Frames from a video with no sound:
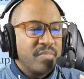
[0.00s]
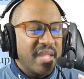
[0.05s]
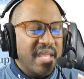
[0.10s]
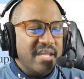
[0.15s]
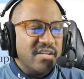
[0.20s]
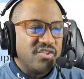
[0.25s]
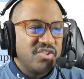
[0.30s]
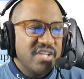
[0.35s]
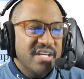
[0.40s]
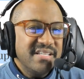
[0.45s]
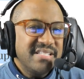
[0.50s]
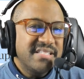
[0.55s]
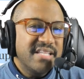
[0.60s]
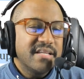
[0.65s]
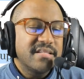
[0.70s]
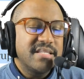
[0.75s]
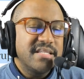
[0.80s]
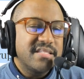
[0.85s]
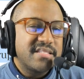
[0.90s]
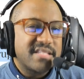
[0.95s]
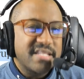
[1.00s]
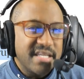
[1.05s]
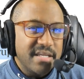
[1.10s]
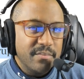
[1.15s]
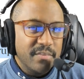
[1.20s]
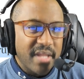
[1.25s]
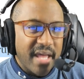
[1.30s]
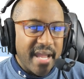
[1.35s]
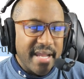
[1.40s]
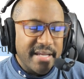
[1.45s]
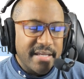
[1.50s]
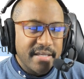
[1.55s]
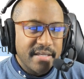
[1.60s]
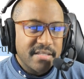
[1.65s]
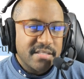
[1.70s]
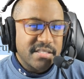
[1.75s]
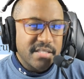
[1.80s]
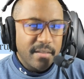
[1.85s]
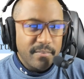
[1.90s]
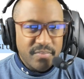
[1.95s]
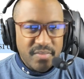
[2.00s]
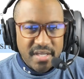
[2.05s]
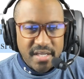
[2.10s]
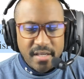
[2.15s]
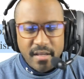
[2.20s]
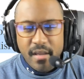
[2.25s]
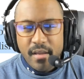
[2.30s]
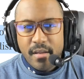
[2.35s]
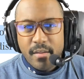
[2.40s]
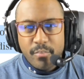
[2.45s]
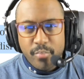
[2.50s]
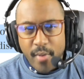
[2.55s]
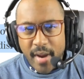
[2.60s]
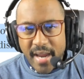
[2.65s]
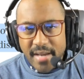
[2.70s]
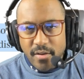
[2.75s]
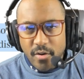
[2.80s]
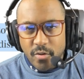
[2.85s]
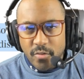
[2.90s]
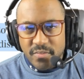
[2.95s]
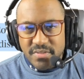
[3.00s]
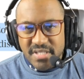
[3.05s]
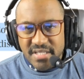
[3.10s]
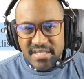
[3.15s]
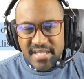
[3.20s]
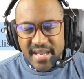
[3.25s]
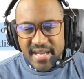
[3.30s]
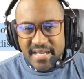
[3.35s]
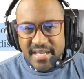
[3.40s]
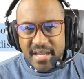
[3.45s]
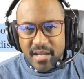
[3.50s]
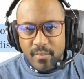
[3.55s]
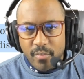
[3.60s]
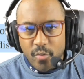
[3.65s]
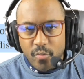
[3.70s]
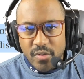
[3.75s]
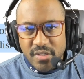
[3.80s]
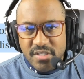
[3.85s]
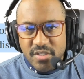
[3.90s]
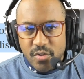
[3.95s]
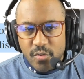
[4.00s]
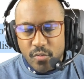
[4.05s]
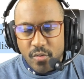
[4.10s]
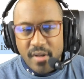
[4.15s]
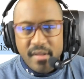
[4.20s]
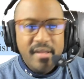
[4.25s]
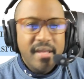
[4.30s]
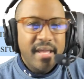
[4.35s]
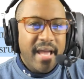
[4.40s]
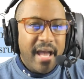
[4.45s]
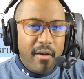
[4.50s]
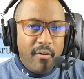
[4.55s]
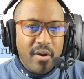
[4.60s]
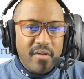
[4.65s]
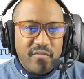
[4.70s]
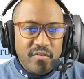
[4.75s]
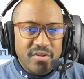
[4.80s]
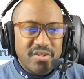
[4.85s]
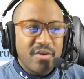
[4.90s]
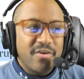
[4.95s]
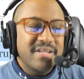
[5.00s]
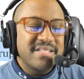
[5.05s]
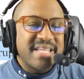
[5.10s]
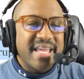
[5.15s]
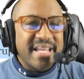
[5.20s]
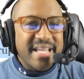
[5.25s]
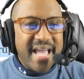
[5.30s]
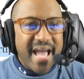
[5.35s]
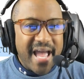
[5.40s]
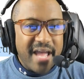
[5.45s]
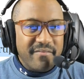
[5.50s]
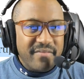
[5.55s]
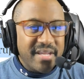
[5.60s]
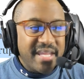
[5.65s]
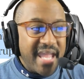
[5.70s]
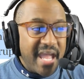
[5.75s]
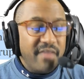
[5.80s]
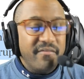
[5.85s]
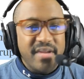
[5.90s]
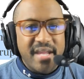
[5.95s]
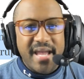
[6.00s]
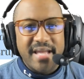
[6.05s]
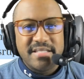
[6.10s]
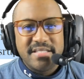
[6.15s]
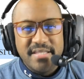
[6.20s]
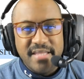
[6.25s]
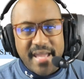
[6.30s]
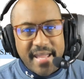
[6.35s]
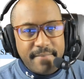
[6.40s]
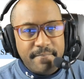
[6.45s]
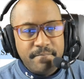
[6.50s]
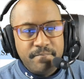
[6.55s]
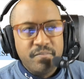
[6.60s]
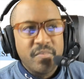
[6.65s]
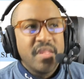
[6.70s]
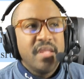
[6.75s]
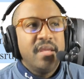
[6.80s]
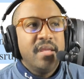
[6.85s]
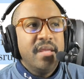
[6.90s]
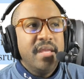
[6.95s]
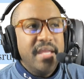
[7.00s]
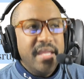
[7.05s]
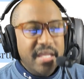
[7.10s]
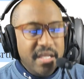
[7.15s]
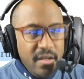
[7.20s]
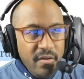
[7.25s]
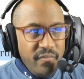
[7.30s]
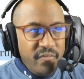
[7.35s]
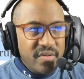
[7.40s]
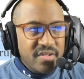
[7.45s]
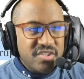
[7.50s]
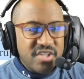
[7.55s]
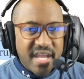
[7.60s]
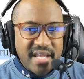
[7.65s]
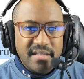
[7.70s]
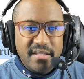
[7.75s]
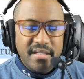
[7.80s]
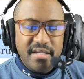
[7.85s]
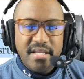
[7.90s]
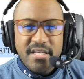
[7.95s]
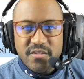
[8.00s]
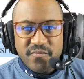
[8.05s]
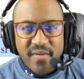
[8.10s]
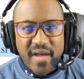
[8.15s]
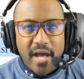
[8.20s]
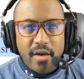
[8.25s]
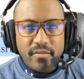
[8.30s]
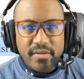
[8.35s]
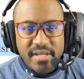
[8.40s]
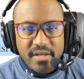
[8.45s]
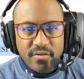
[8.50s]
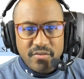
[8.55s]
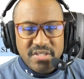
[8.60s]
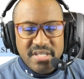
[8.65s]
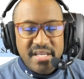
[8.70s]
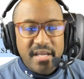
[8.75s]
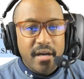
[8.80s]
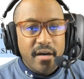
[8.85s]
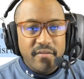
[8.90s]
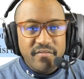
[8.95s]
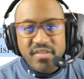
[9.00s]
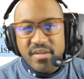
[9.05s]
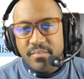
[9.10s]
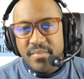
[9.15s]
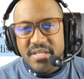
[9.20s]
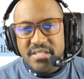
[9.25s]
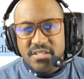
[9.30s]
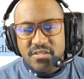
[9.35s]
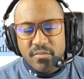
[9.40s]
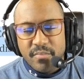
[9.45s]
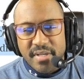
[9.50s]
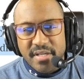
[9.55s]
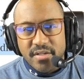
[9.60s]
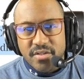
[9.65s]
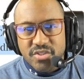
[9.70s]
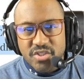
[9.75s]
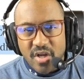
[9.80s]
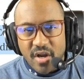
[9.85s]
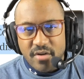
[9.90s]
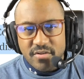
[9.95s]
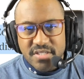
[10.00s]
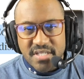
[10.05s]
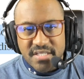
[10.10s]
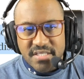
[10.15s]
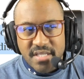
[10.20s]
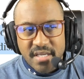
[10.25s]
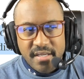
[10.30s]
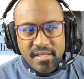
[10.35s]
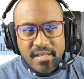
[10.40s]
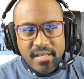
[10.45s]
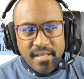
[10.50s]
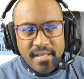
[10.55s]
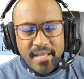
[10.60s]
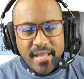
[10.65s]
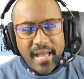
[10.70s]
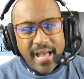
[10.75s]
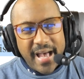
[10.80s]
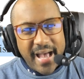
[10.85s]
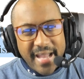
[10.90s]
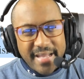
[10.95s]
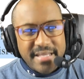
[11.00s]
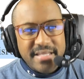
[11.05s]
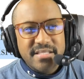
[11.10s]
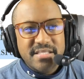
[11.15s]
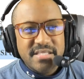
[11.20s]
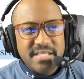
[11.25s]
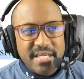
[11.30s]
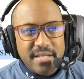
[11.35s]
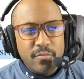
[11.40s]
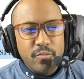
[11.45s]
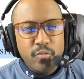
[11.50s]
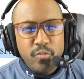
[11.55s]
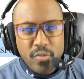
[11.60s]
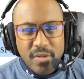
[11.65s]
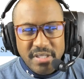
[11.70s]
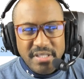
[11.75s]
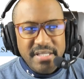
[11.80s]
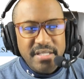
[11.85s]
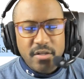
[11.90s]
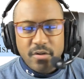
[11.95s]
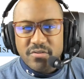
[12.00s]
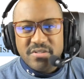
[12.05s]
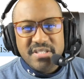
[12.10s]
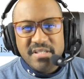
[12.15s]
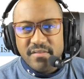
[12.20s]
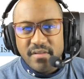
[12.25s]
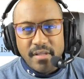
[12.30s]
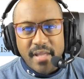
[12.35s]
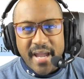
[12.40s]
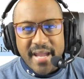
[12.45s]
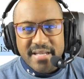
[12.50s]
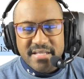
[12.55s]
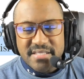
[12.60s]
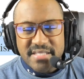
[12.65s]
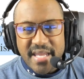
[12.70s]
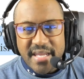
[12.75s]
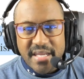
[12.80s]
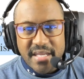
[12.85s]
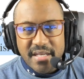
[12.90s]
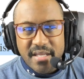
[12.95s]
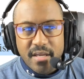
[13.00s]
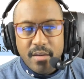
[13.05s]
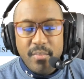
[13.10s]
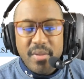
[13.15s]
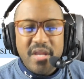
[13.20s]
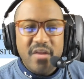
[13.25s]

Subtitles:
It just doesn't seem like something Brad Holmes and Dan Campbell would do. However, there is a caveat to that. If Jalen is found guilty of the misdemeanor charges, I could see, really don't see the Lions taking him.